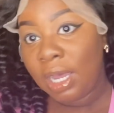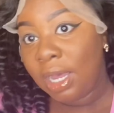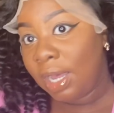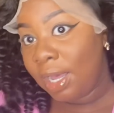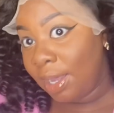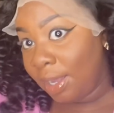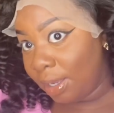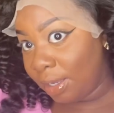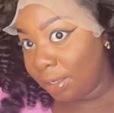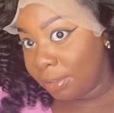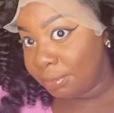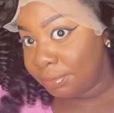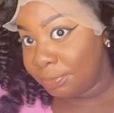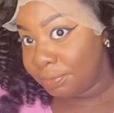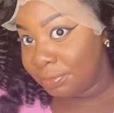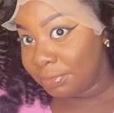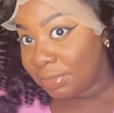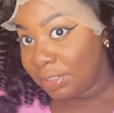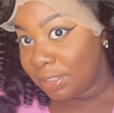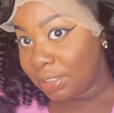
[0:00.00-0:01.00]

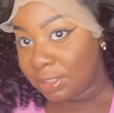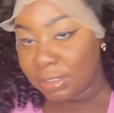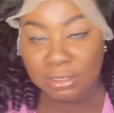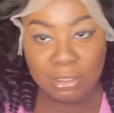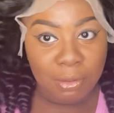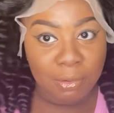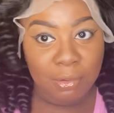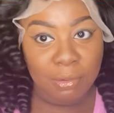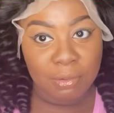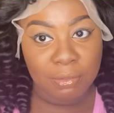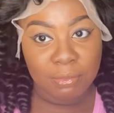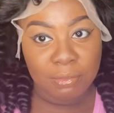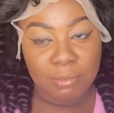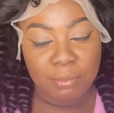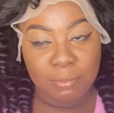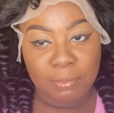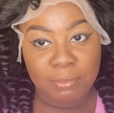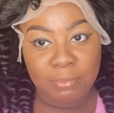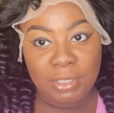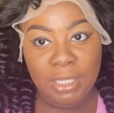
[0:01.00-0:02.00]
So
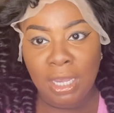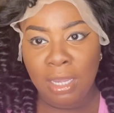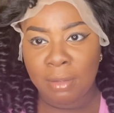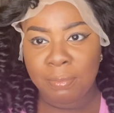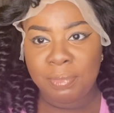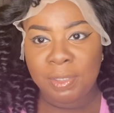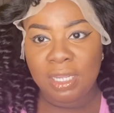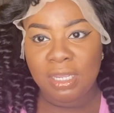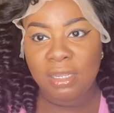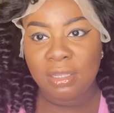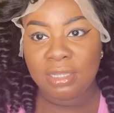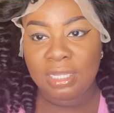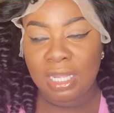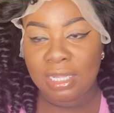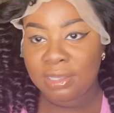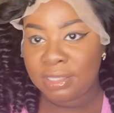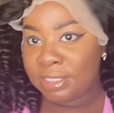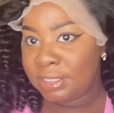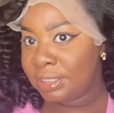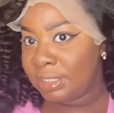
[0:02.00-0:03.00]
yeah, being
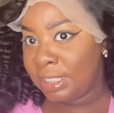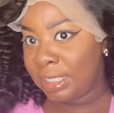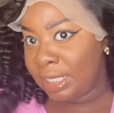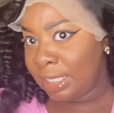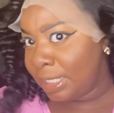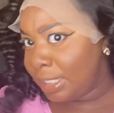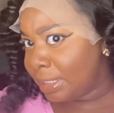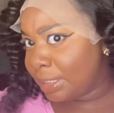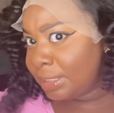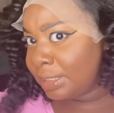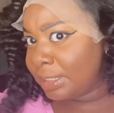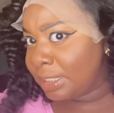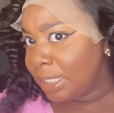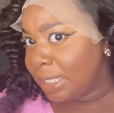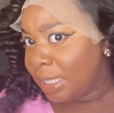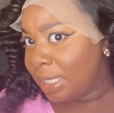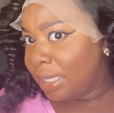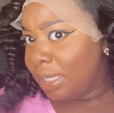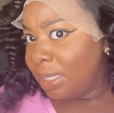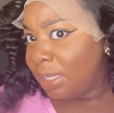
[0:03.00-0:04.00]
that this is
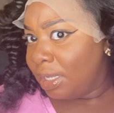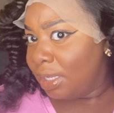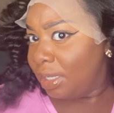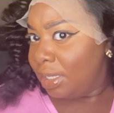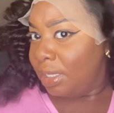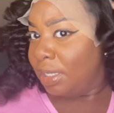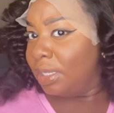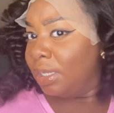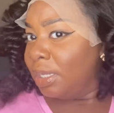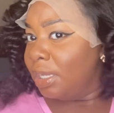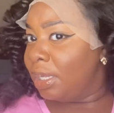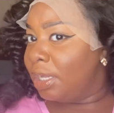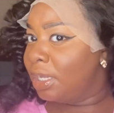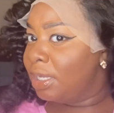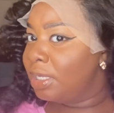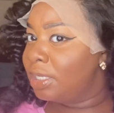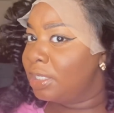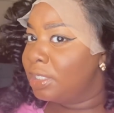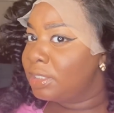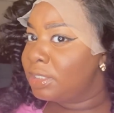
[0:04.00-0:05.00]

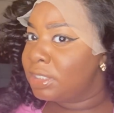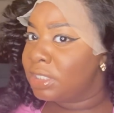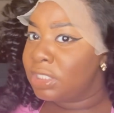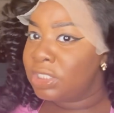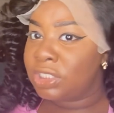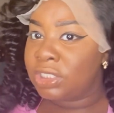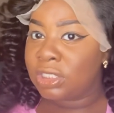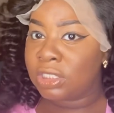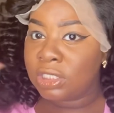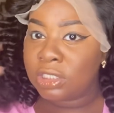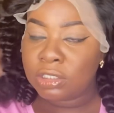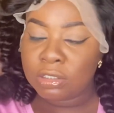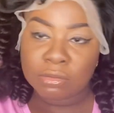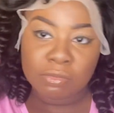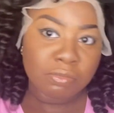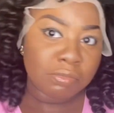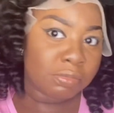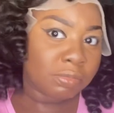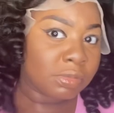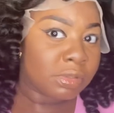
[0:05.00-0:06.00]
such a
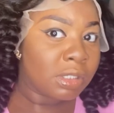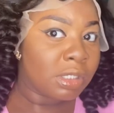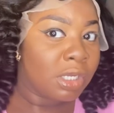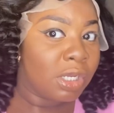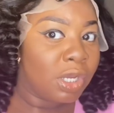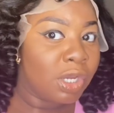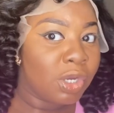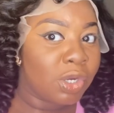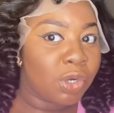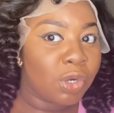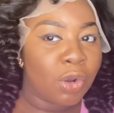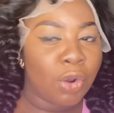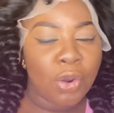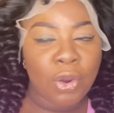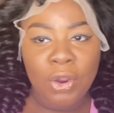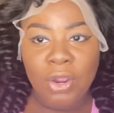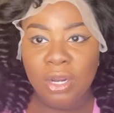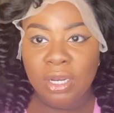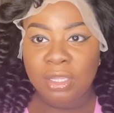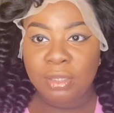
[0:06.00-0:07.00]

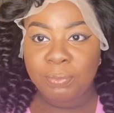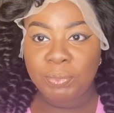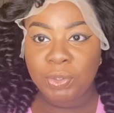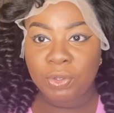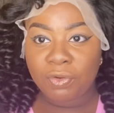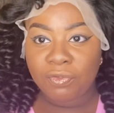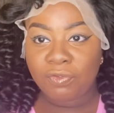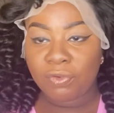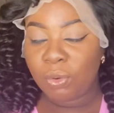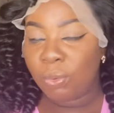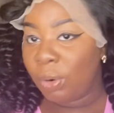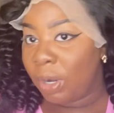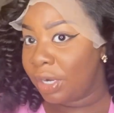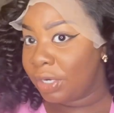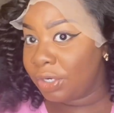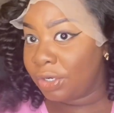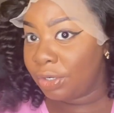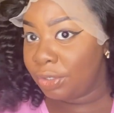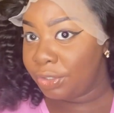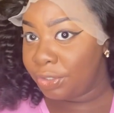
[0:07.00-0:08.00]
curly, beautiful wand
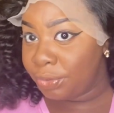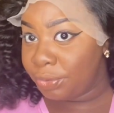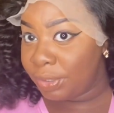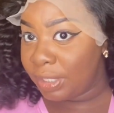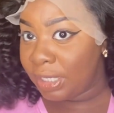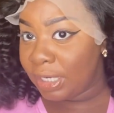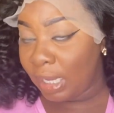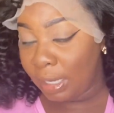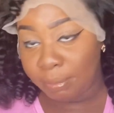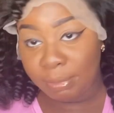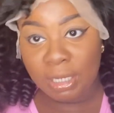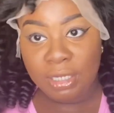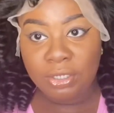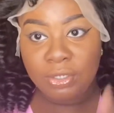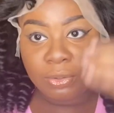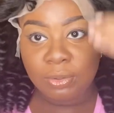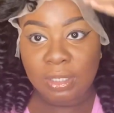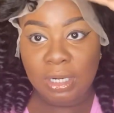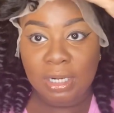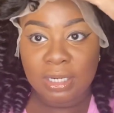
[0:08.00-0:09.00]
curl unit, I might
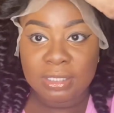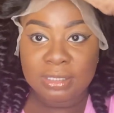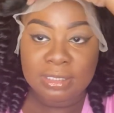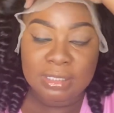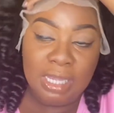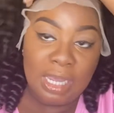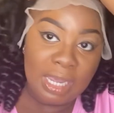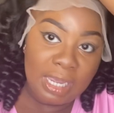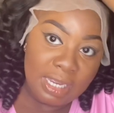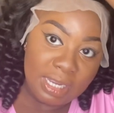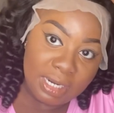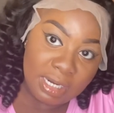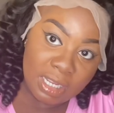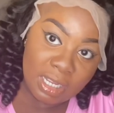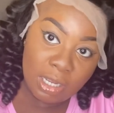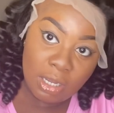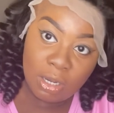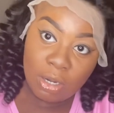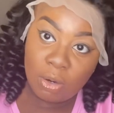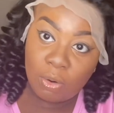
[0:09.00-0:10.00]
do it on the side,
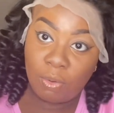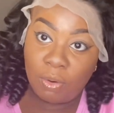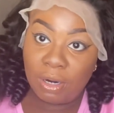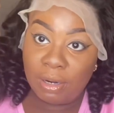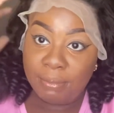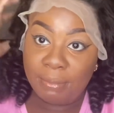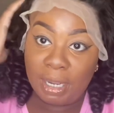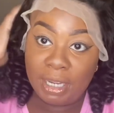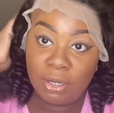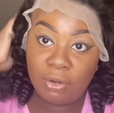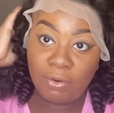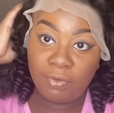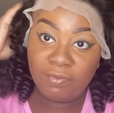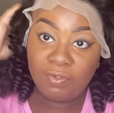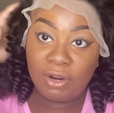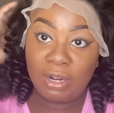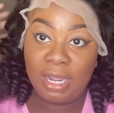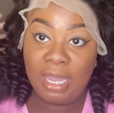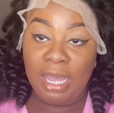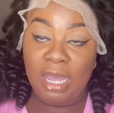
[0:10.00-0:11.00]
or I might go for
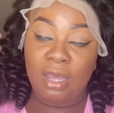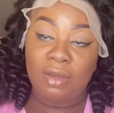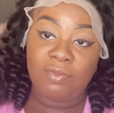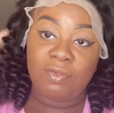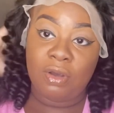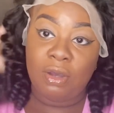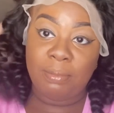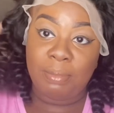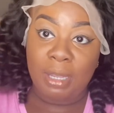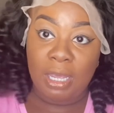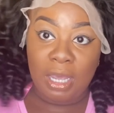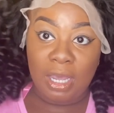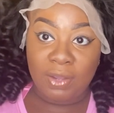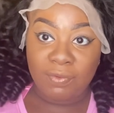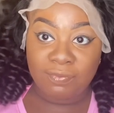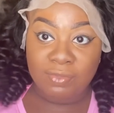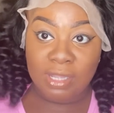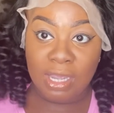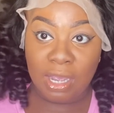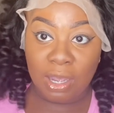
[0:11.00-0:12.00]
a half up,
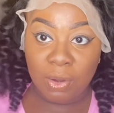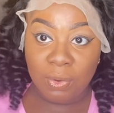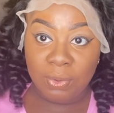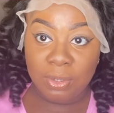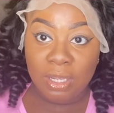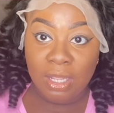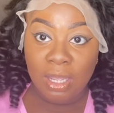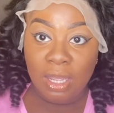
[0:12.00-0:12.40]
half down.